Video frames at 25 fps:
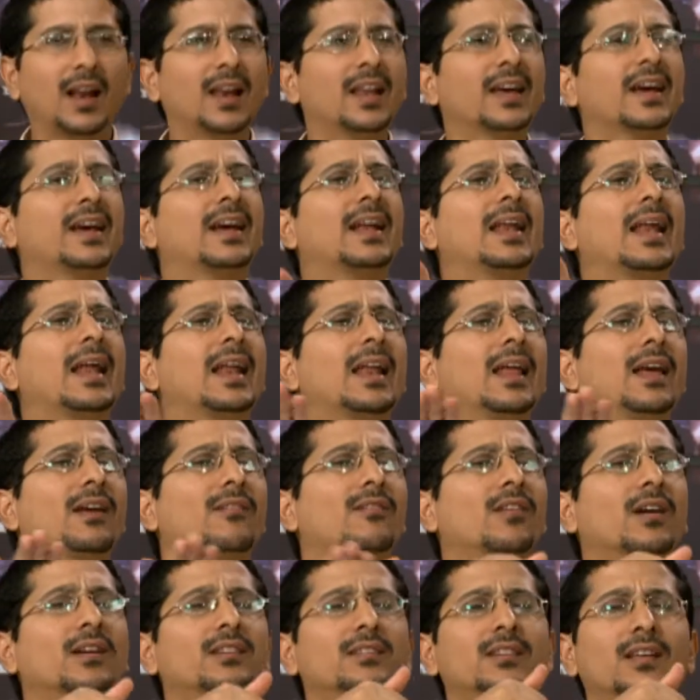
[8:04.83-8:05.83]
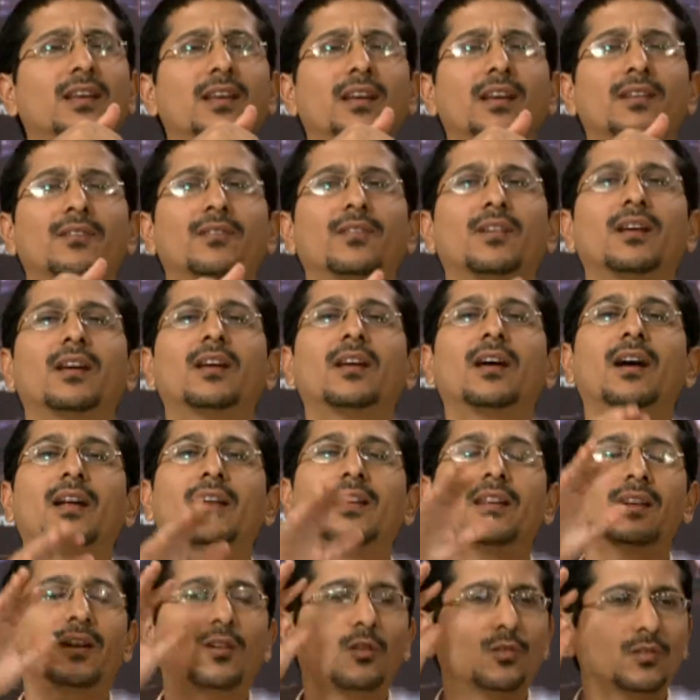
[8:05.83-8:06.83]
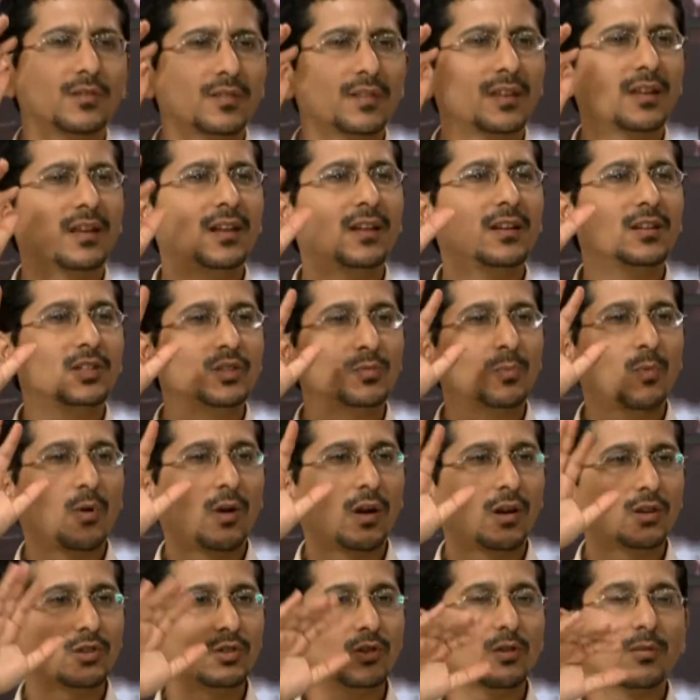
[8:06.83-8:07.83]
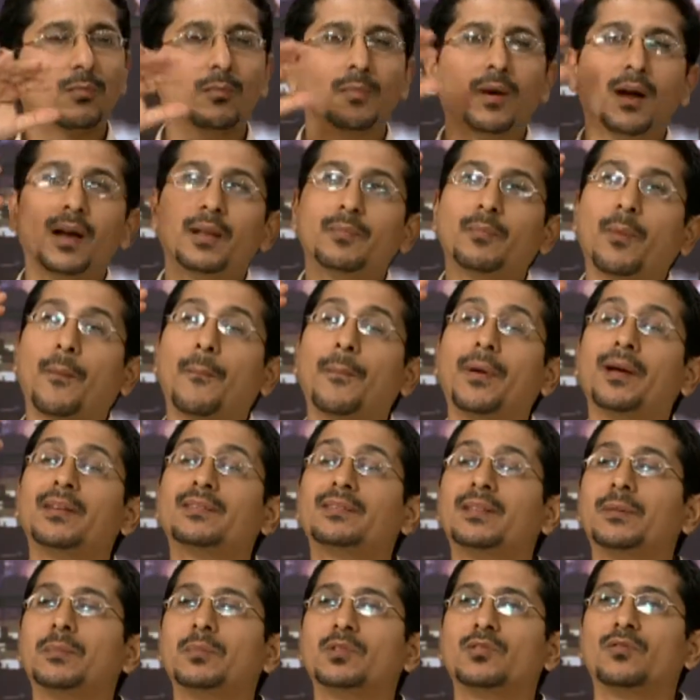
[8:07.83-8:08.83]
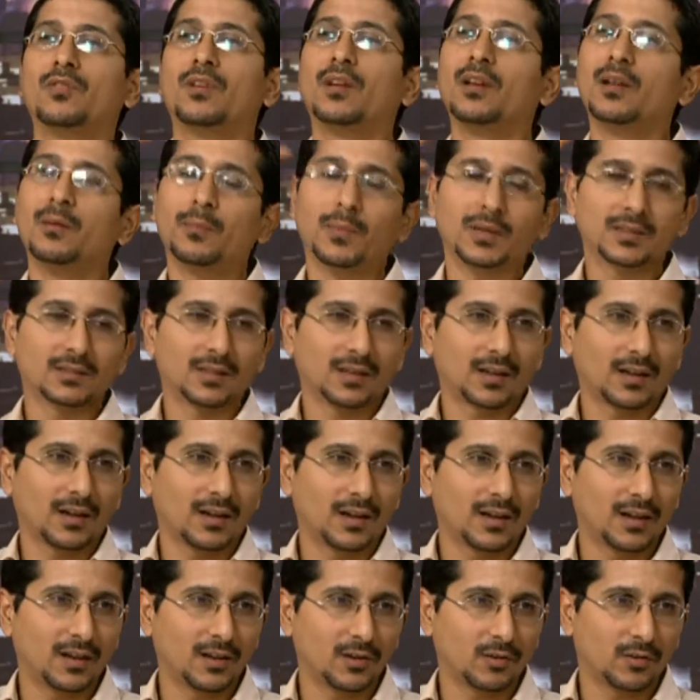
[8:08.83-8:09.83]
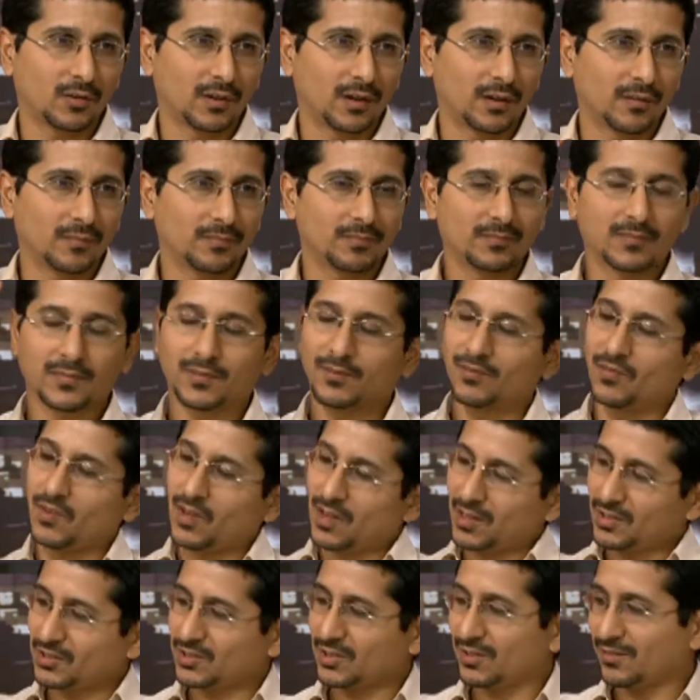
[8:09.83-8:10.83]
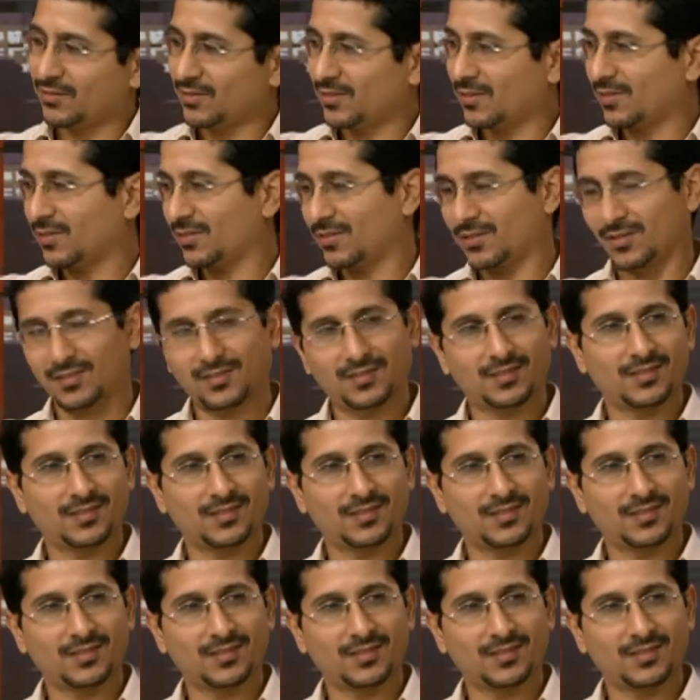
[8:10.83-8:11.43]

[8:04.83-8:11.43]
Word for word: Let's say you brainwash me completely, and there's already a process, and I want to keep the peace at home, and that's